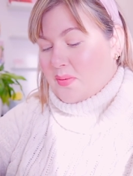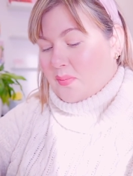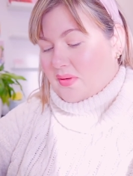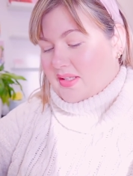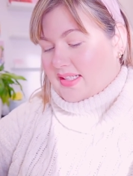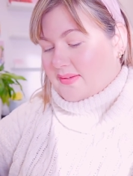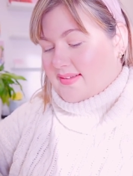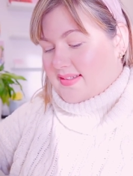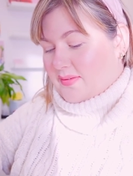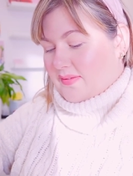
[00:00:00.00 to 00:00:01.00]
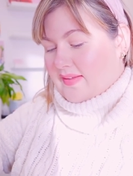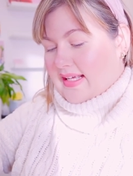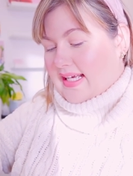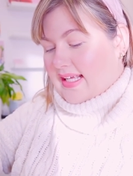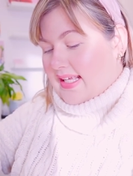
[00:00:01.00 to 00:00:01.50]
what they used to with
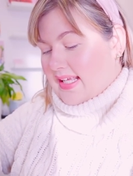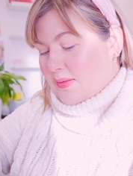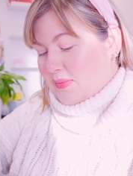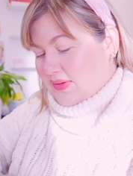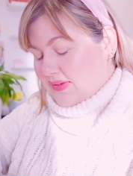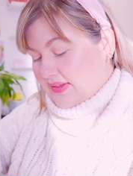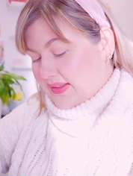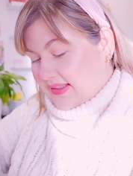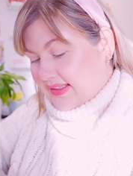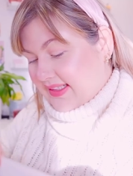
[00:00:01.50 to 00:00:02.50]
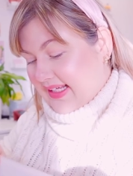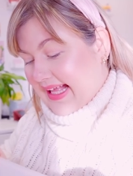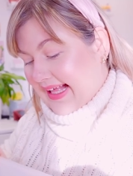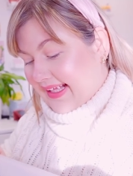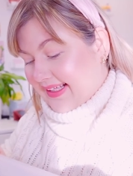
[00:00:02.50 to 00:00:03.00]
that. But
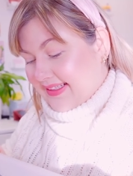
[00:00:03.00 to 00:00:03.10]
yeah.